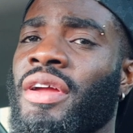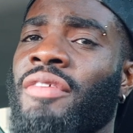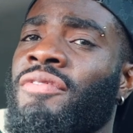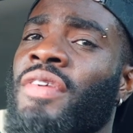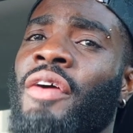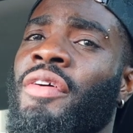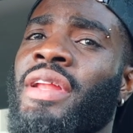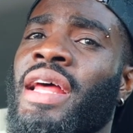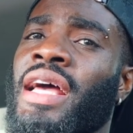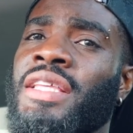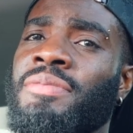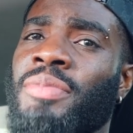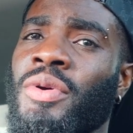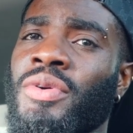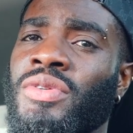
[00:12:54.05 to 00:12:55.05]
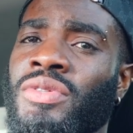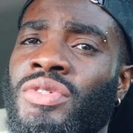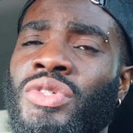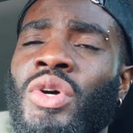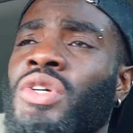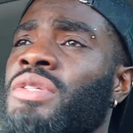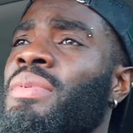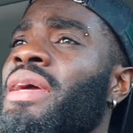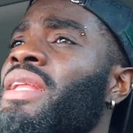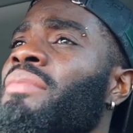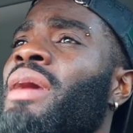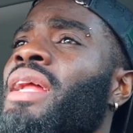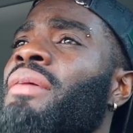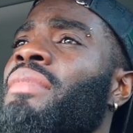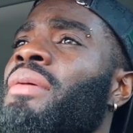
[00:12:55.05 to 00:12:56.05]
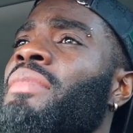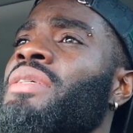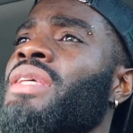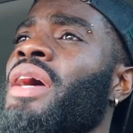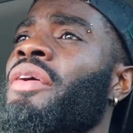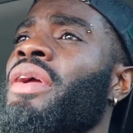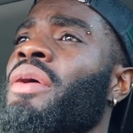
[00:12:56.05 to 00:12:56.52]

Wray, very nice person, trust me, anybody meet Mr.